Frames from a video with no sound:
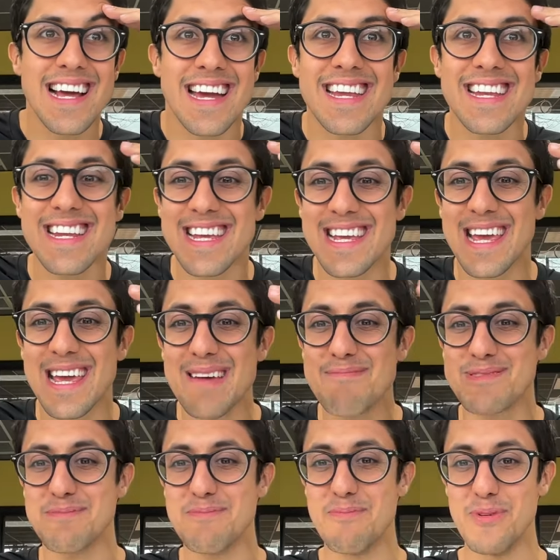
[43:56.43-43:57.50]
line
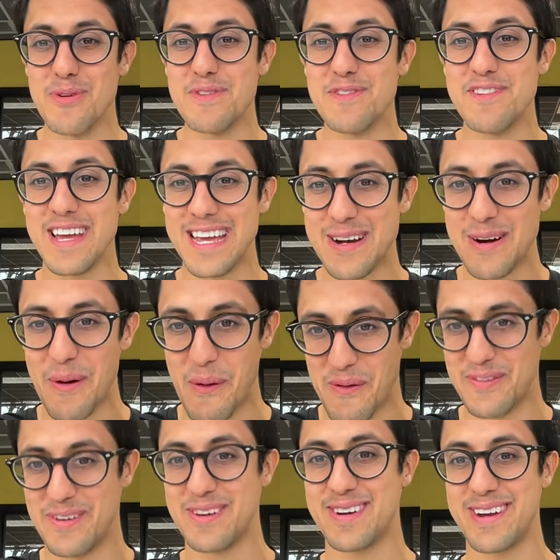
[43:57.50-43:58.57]
keeps moving
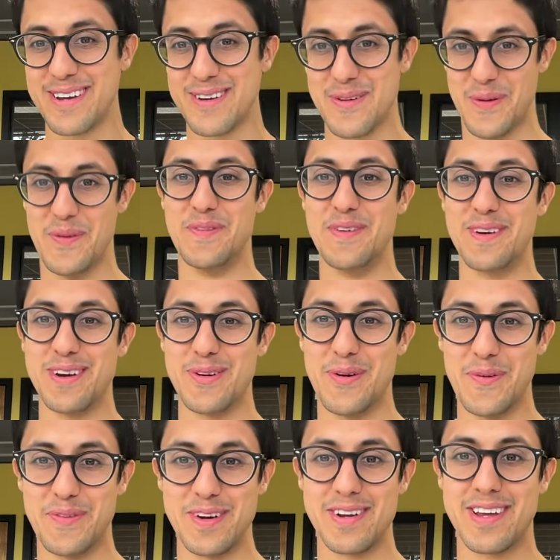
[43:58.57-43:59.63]
over and over and
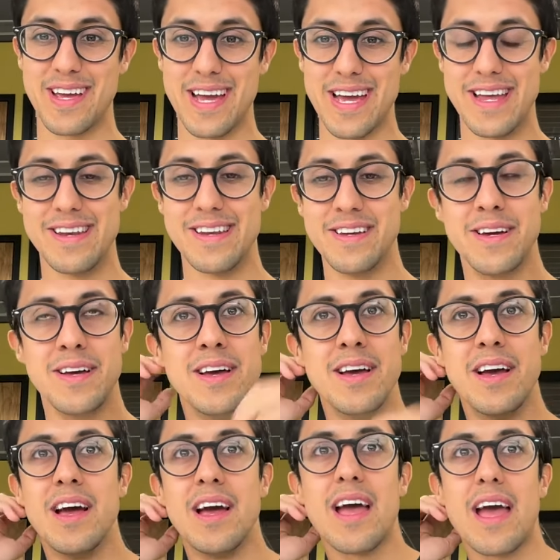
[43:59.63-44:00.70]
over again.
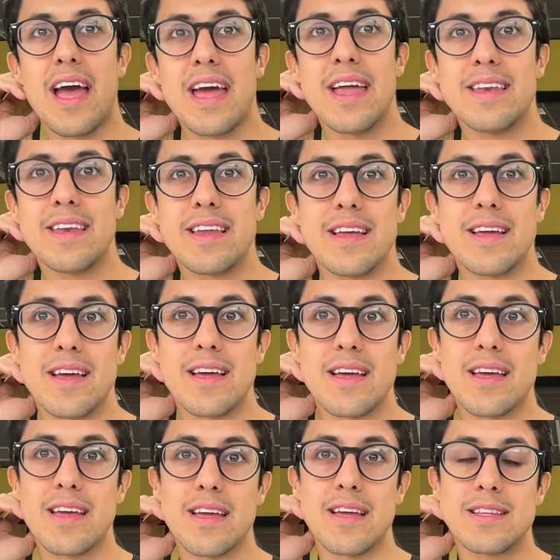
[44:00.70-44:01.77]
And
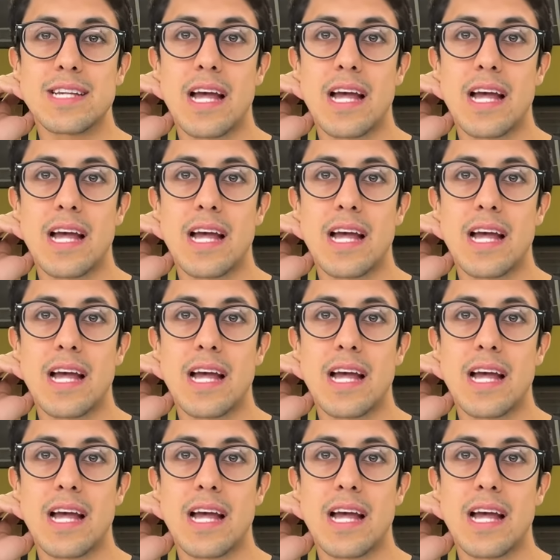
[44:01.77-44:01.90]
it's